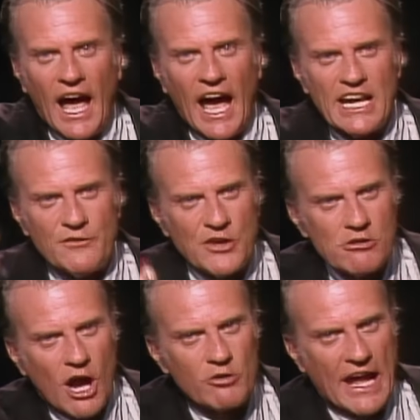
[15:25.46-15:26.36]
And if
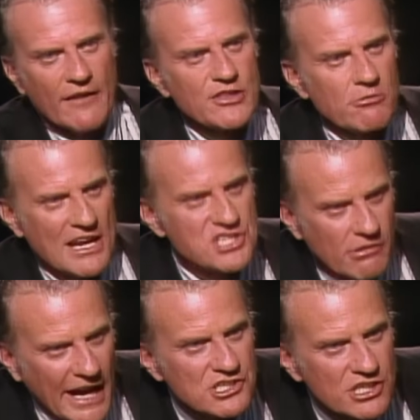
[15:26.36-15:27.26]
you don't have the
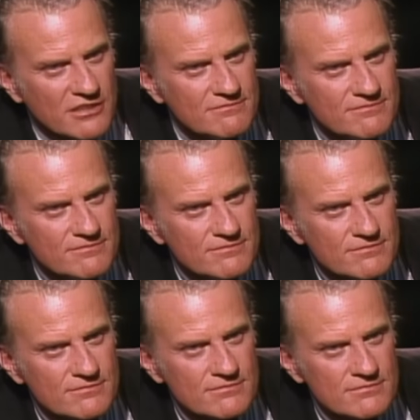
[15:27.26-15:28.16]
resurrection,
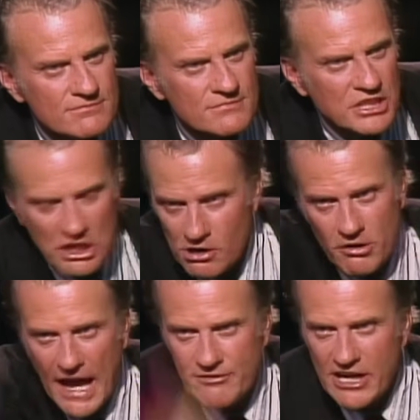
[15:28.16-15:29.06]
you
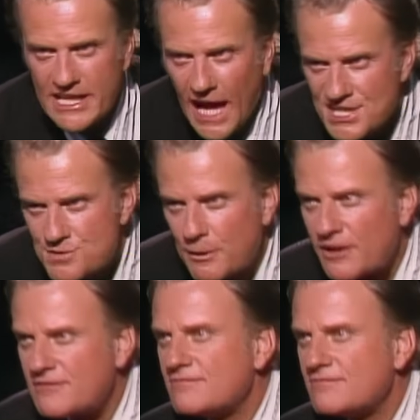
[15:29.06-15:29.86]
don't have any gospel.